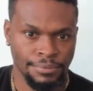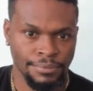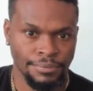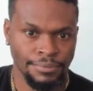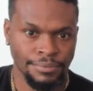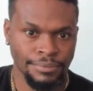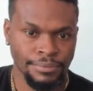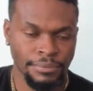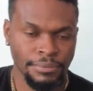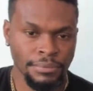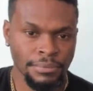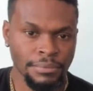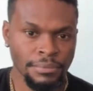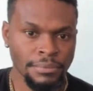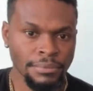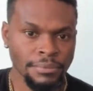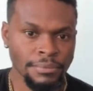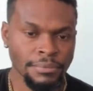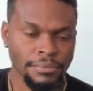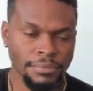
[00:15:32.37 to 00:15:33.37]

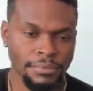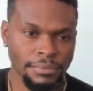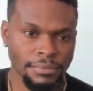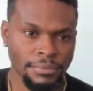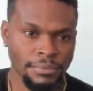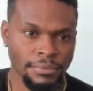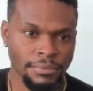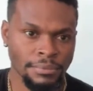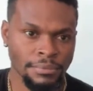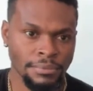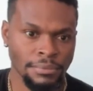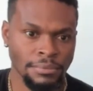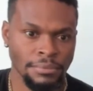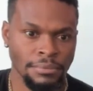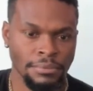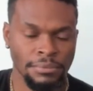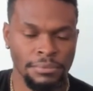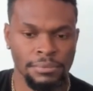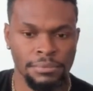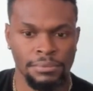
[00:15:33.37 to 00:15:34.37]

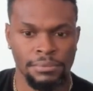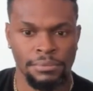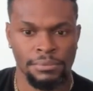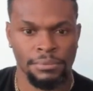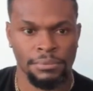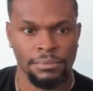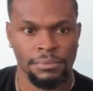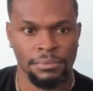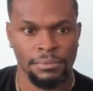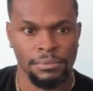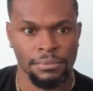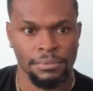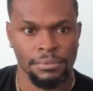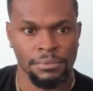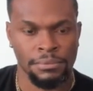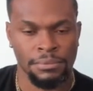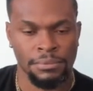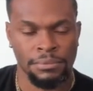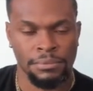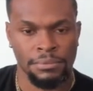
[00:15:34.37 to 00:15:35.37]

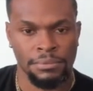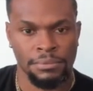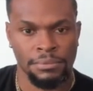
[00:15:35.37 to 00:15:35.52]
This person isn't speaking.